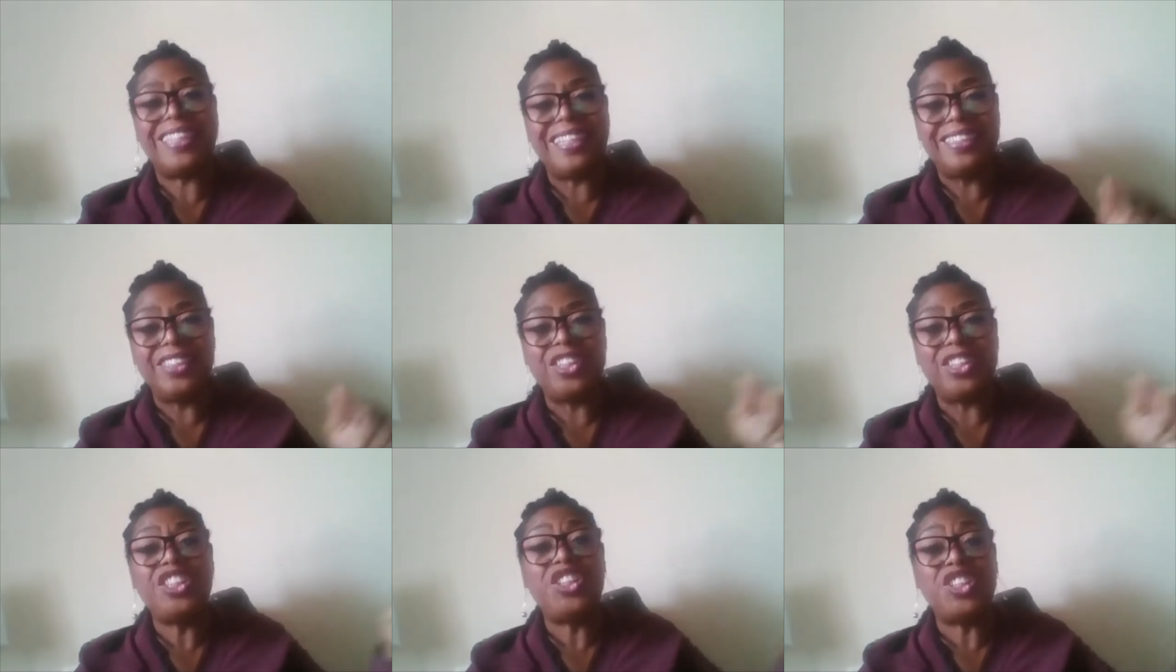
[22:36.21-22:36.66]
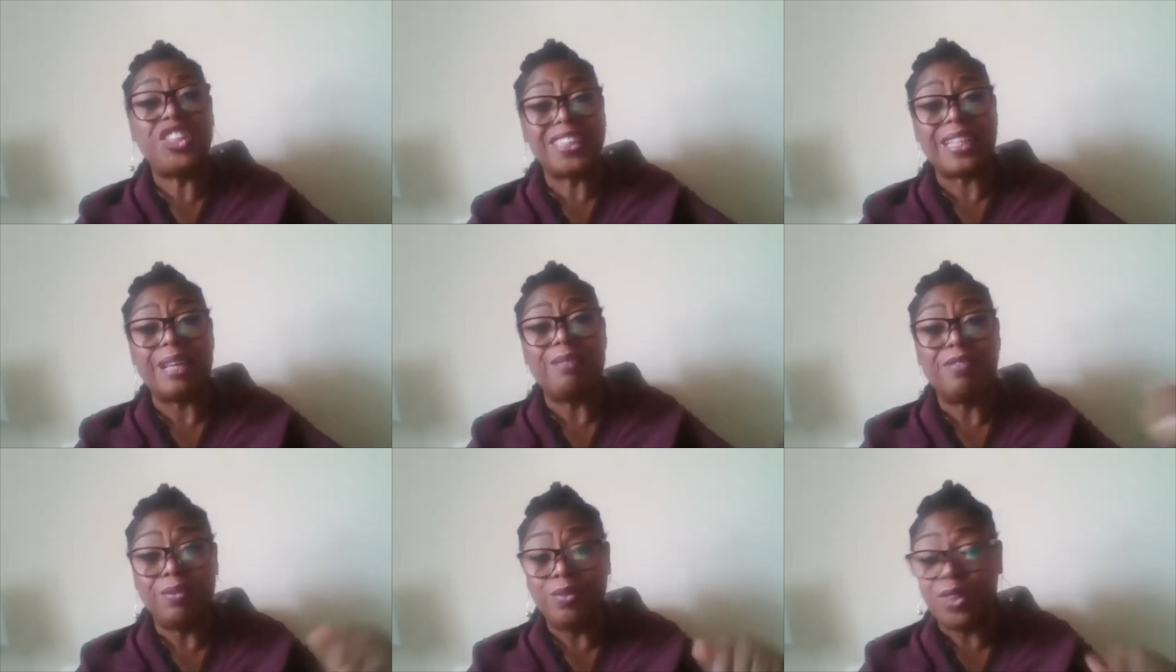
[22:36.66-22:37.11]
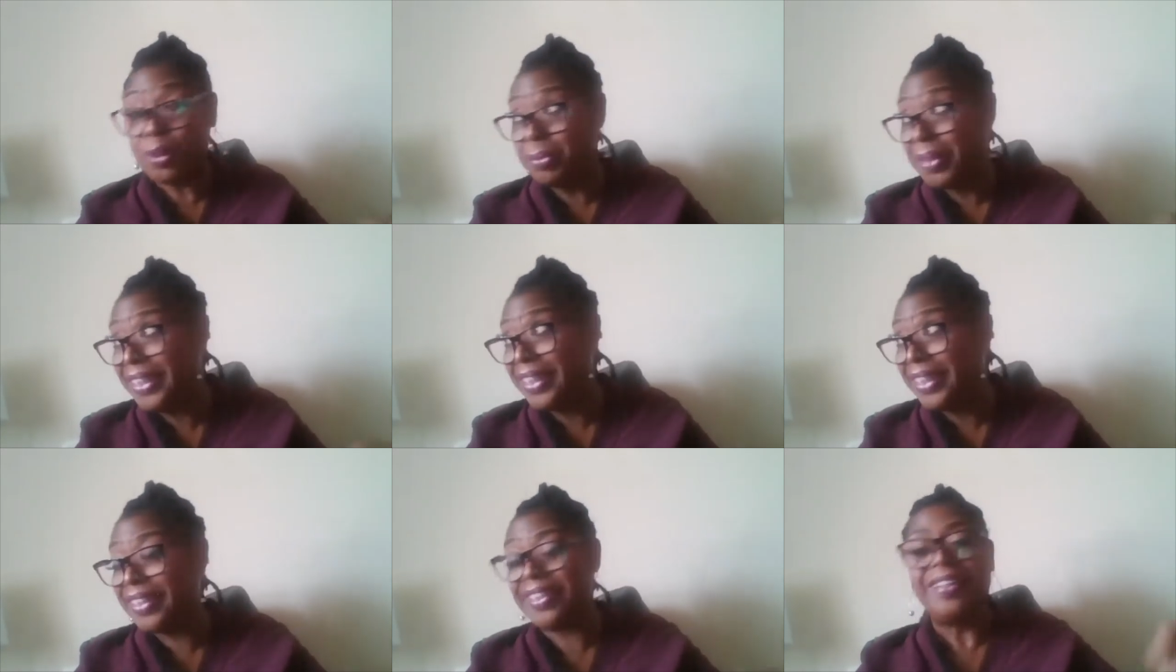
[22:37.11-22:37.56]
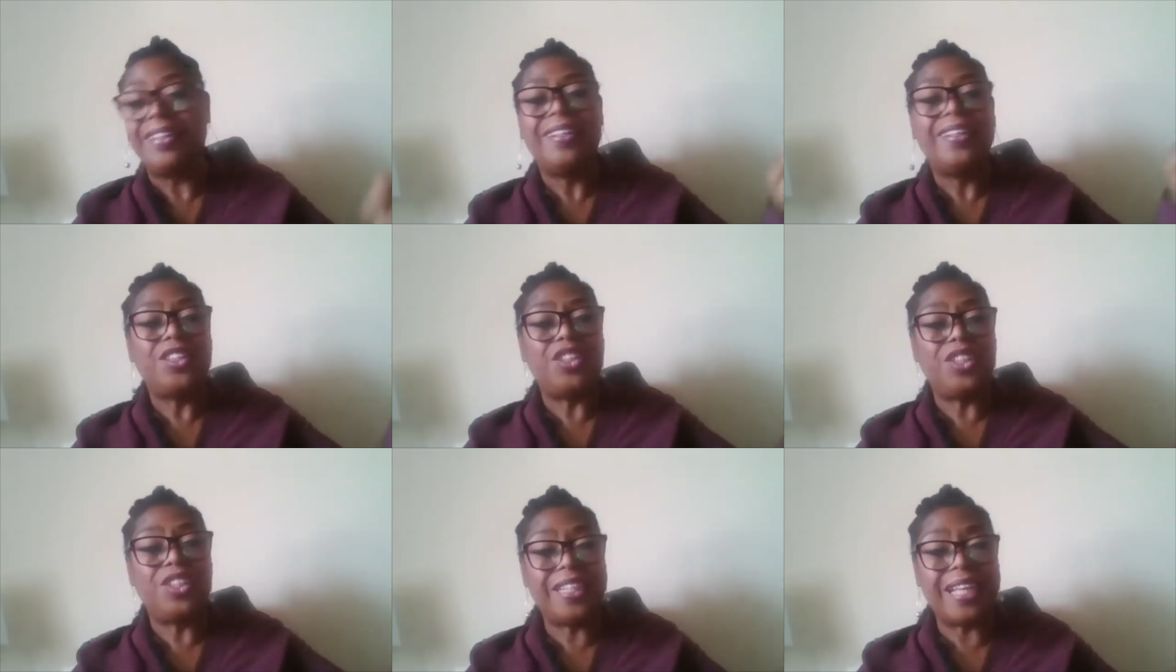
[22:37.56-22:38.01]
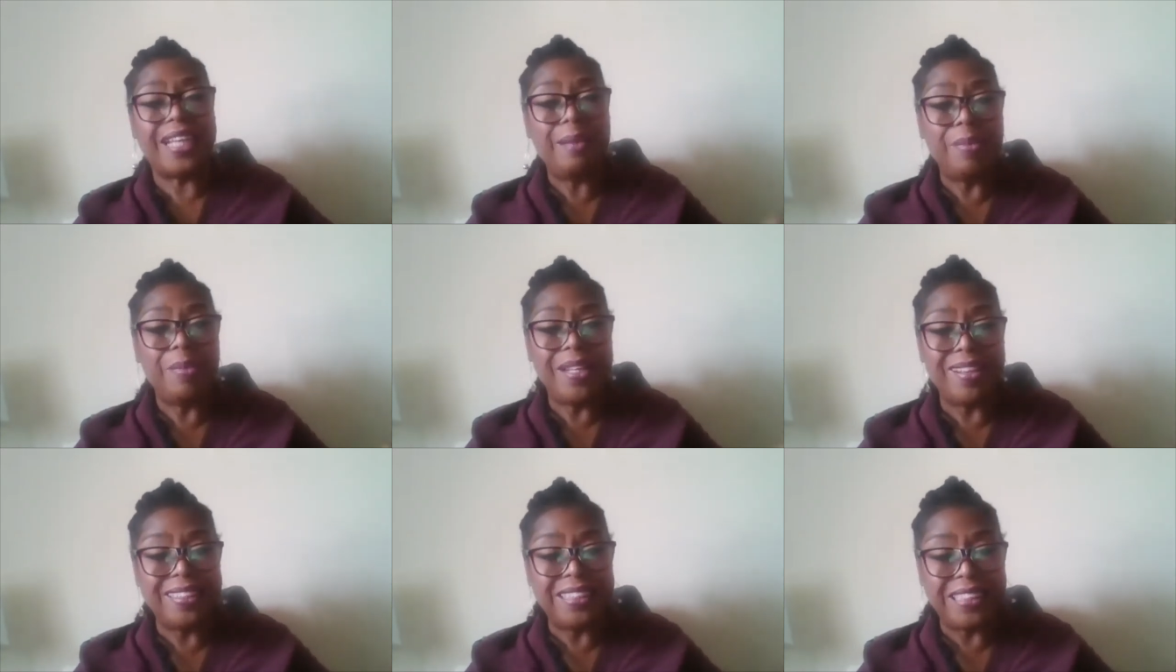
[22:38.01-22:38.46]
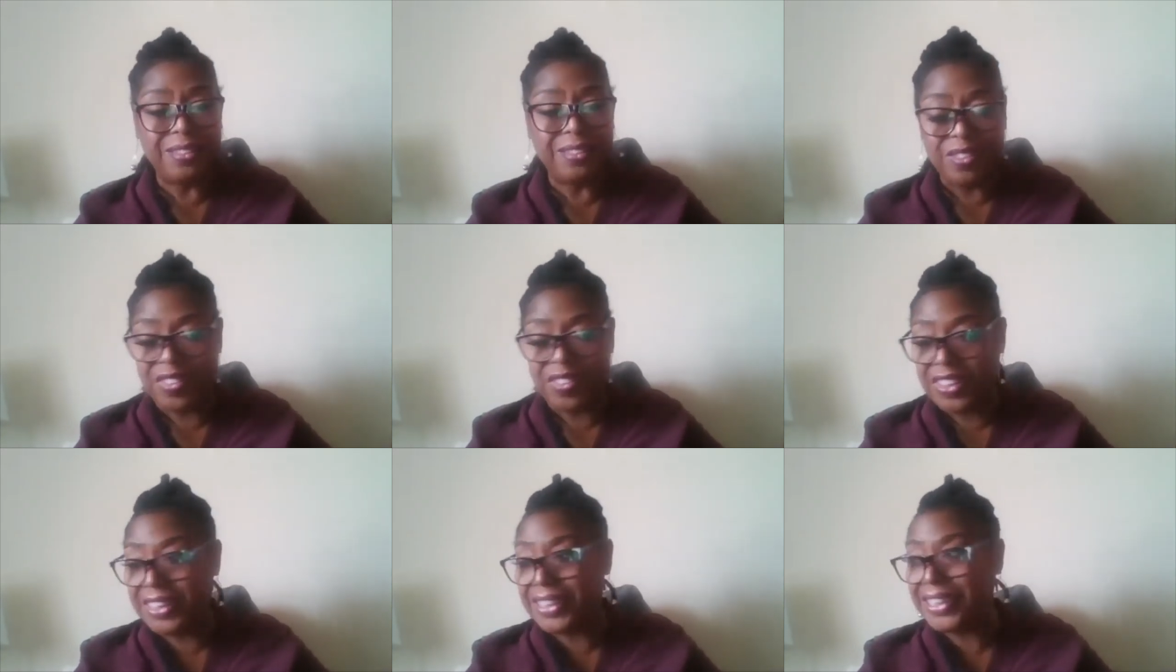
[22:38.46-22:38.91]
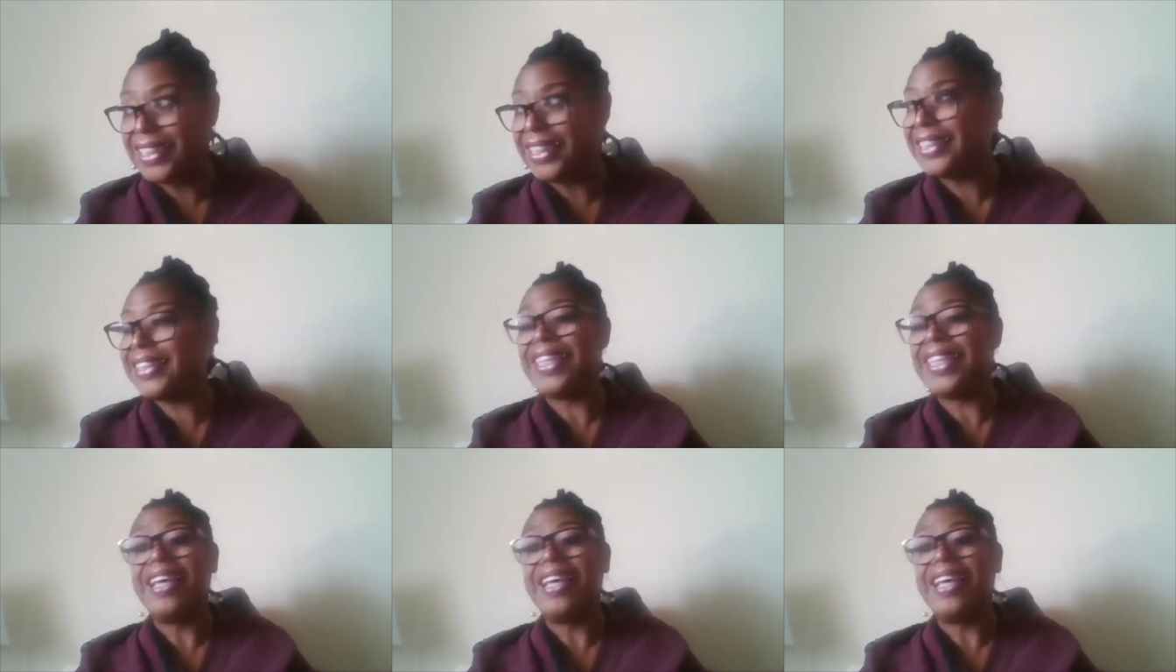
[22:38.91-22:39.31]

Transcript: She'd just come from Jamaica. She came in 1956.